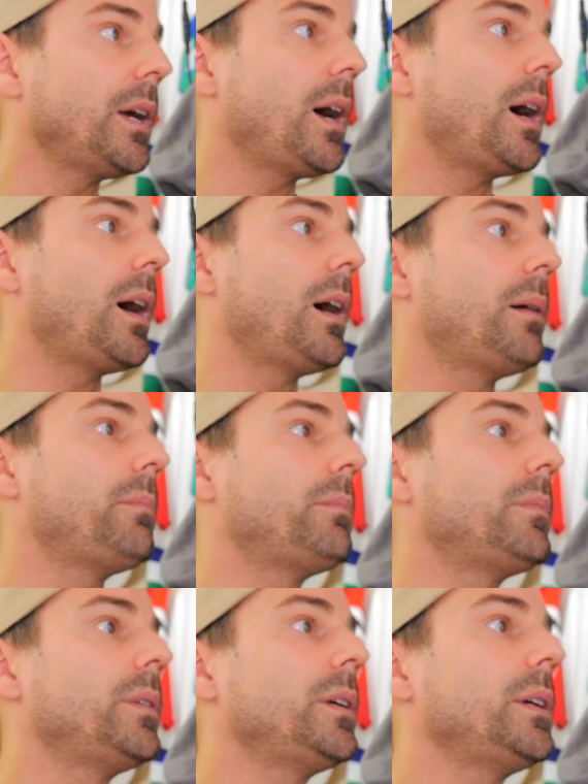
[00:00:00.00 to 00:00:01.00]

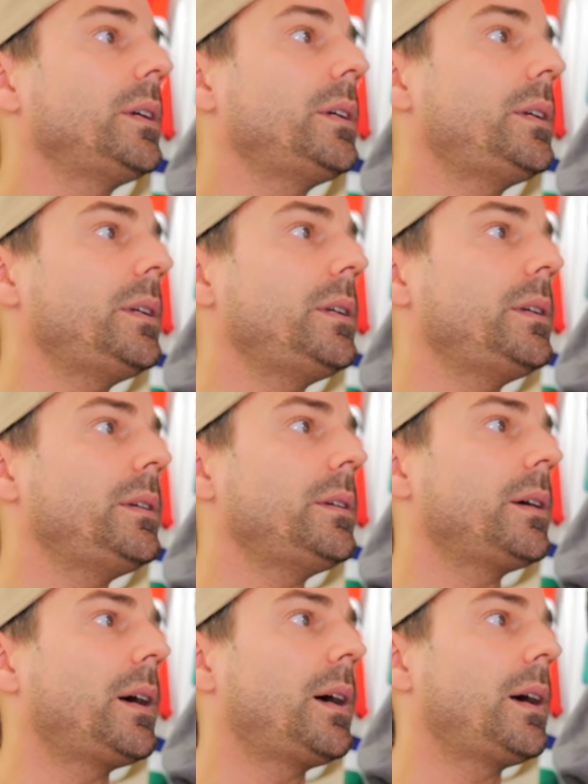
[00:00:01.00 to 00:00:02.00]
Um, he
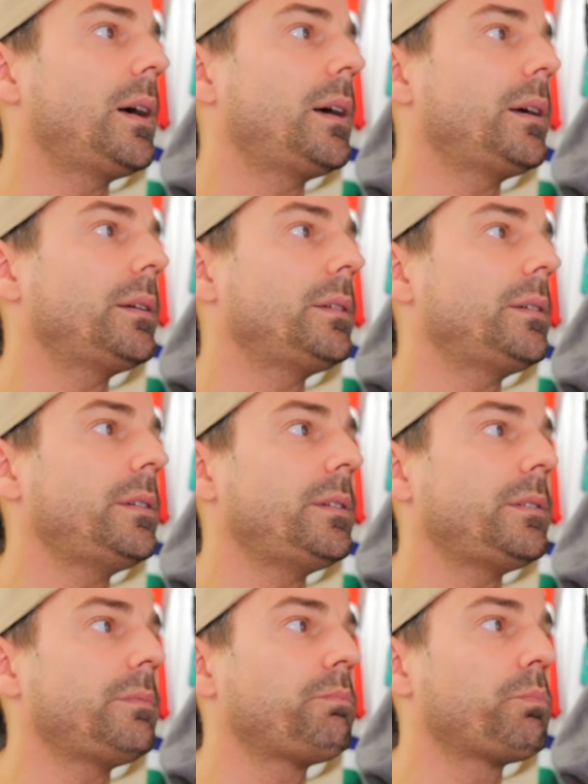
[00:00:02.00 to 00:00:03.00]
uh,
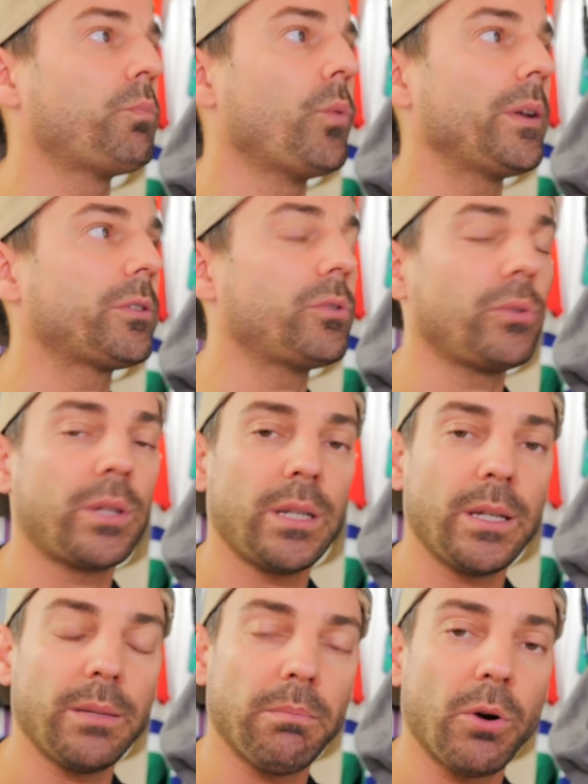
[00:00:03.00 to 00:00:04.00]
he went through
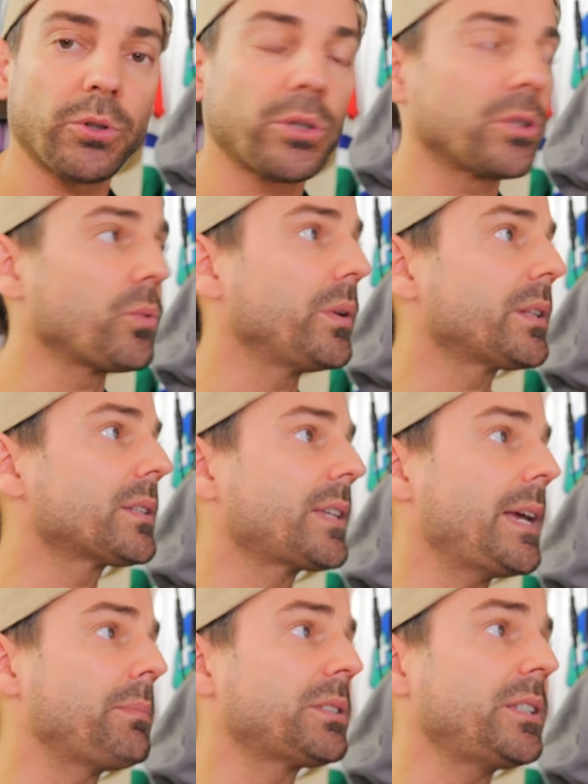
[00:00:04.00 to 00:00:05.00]
the motions with
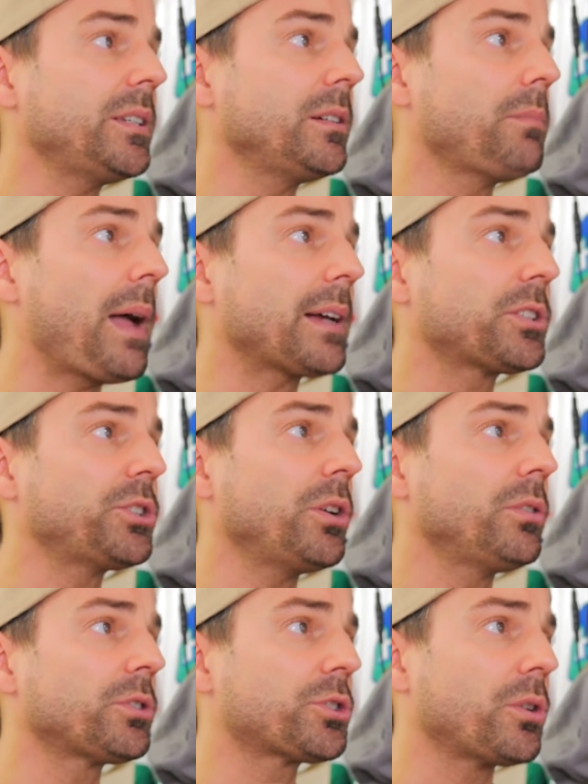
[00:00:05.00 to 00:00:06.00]
Sam Steele, Max
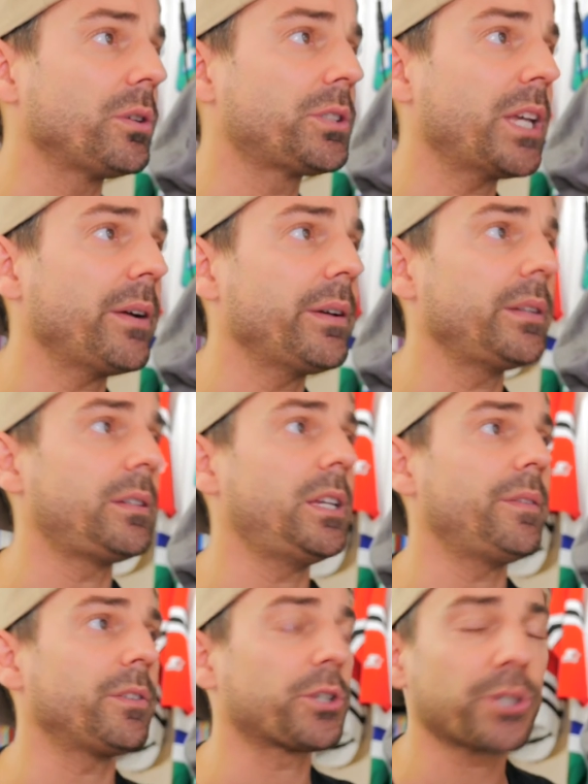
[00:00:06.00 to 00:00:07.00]
Jones, Troy Terry, and
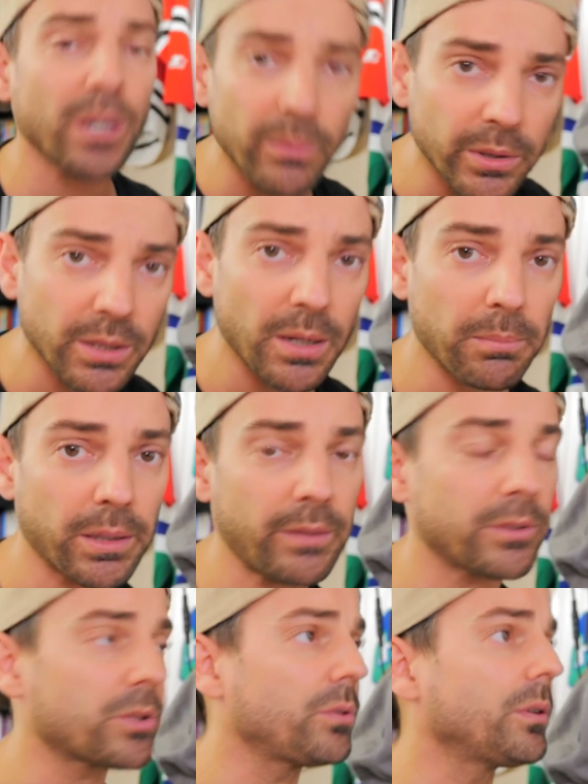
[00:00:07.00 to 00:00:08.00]
Kiefer Sherwood,
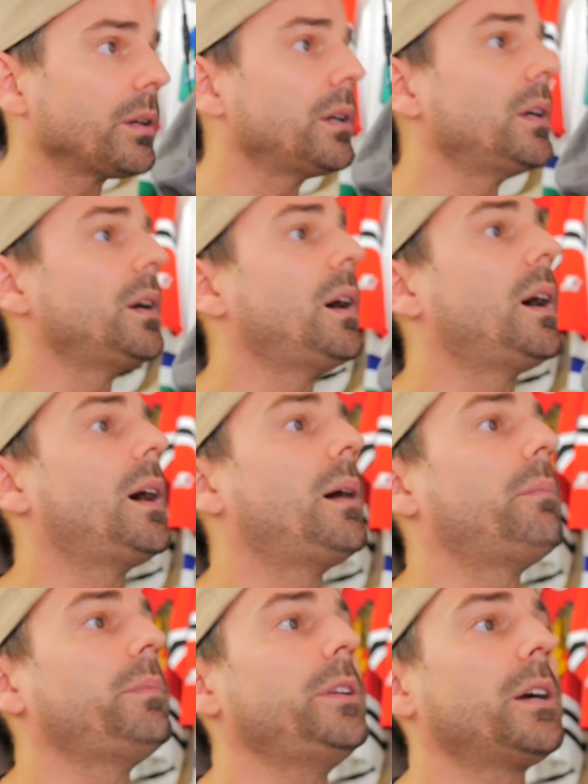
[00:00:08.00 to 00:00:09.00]
players who are
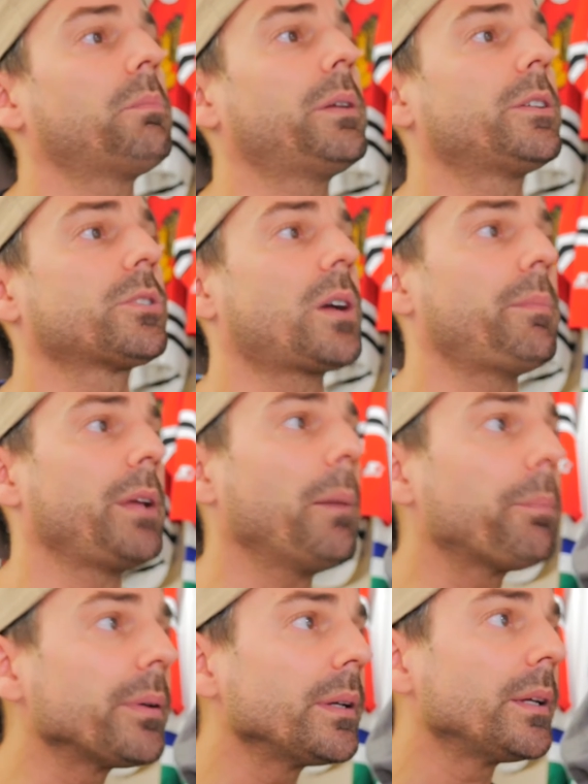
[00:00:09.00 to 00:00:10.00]
um, young players are coming
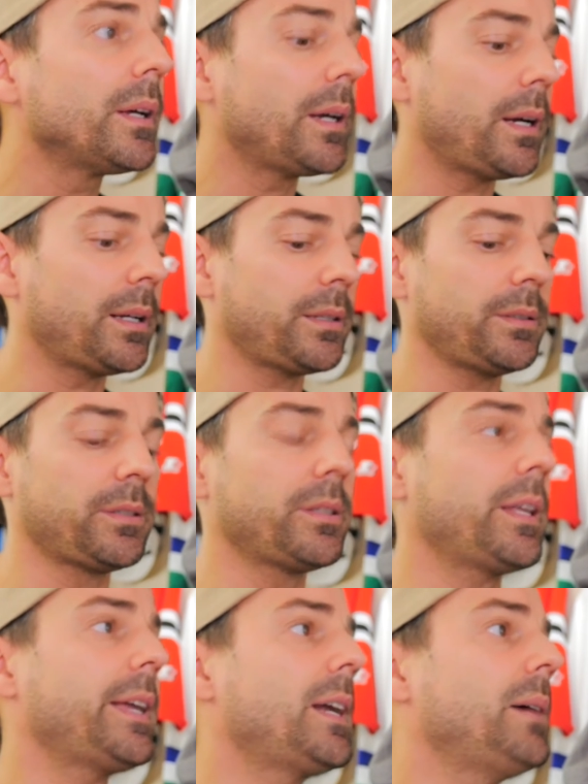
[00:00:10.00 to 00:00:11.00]
up uh, into
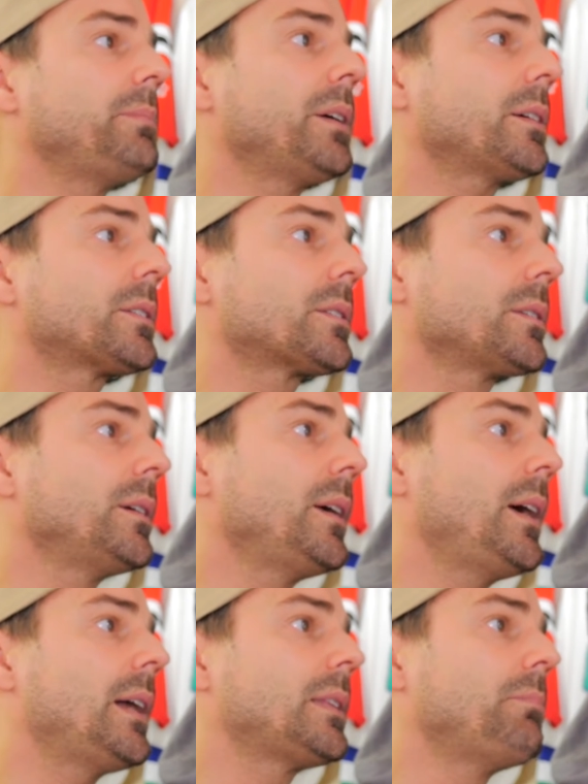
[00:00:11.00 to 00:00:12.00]
the Anaheim Ducks
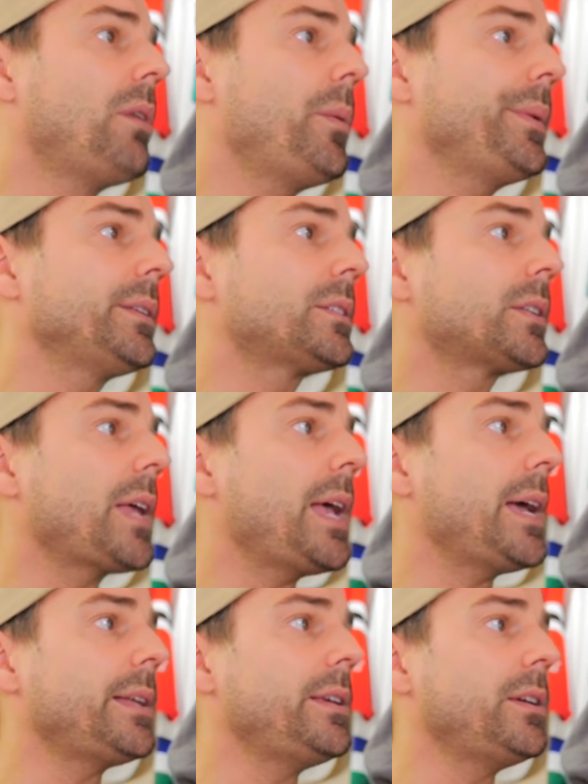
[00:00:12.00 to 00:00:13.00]
at the moment.
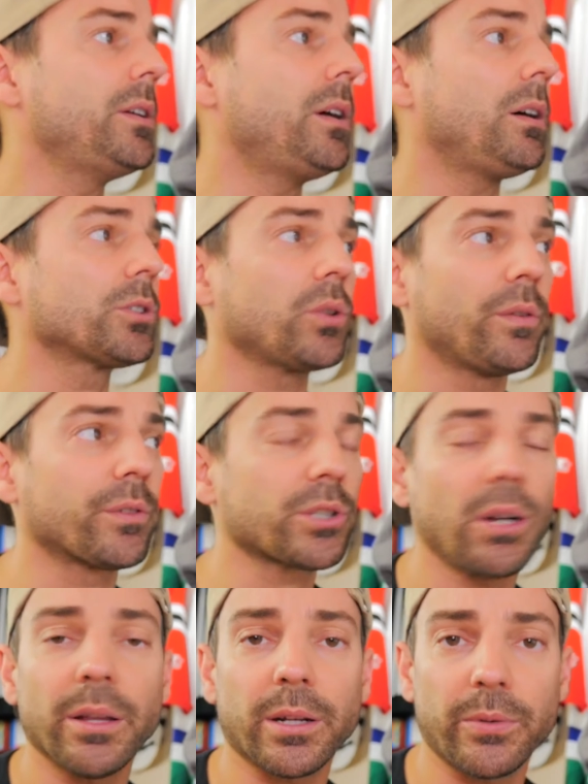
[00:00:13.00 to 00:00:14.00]
And he also
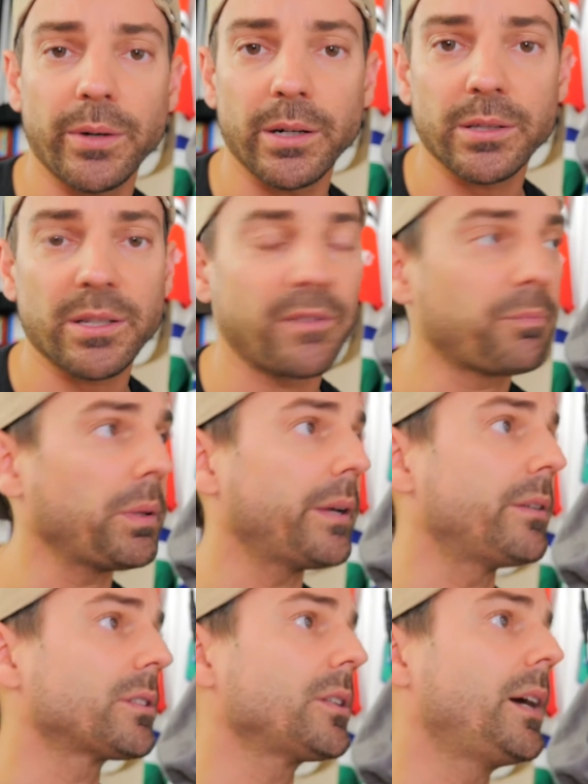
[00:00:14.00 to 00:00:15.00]
oversaw the careers of
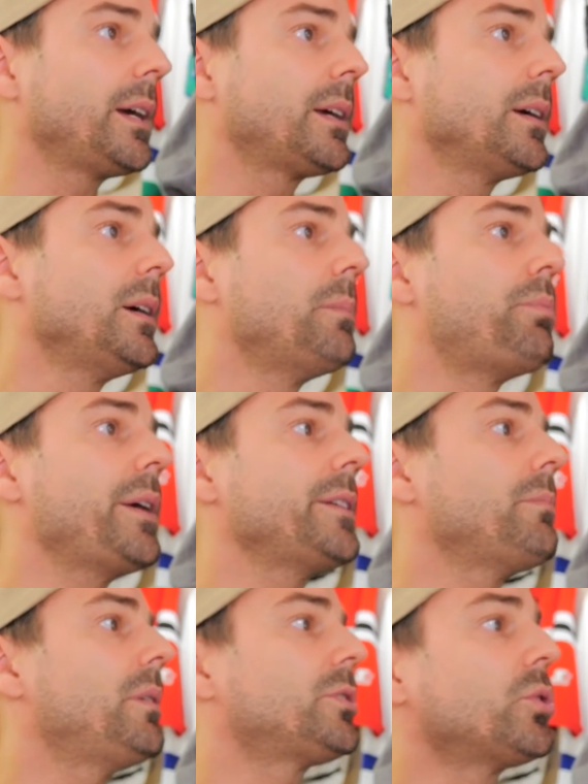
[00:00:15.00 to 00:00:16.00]
players like
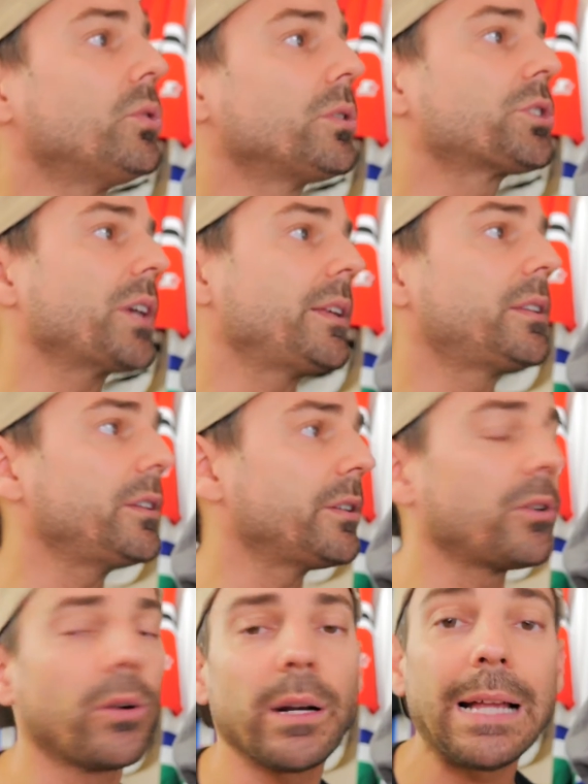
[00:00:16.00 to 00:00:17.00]
Brandon Montour, Shea
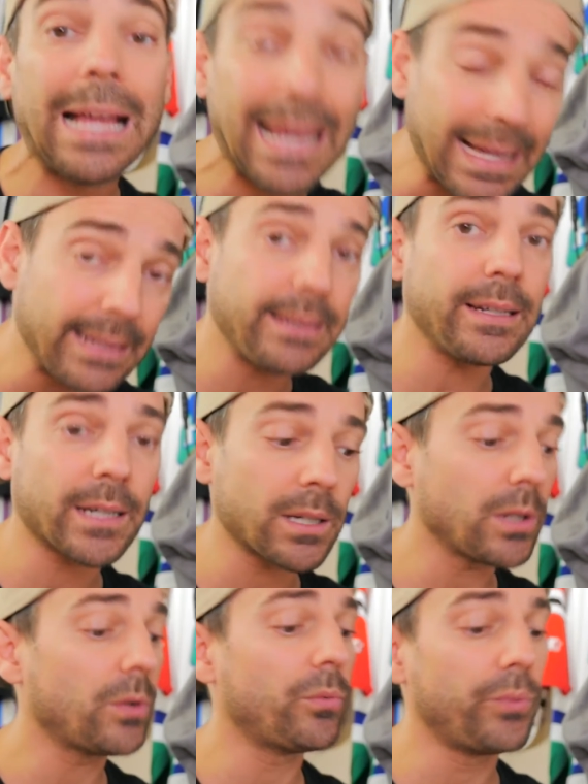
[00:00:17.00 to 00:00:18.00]
Theodore, and Nick
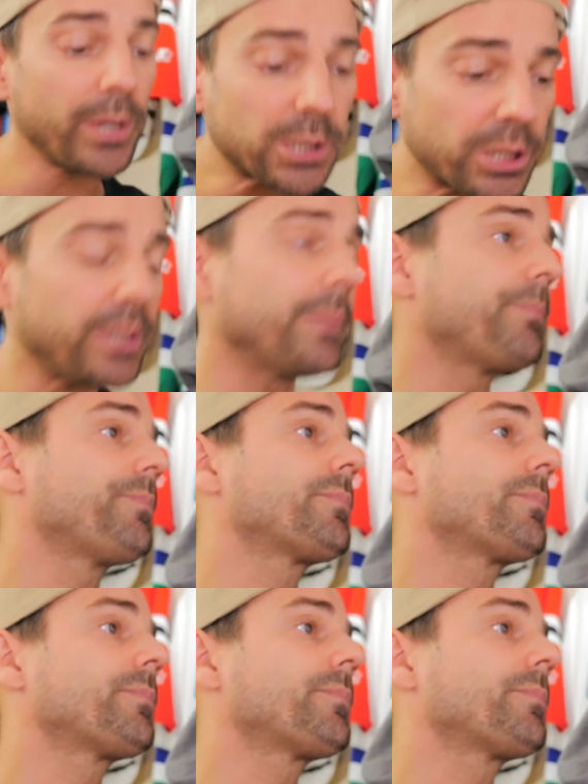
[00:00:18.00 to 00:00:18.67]
Ritchie.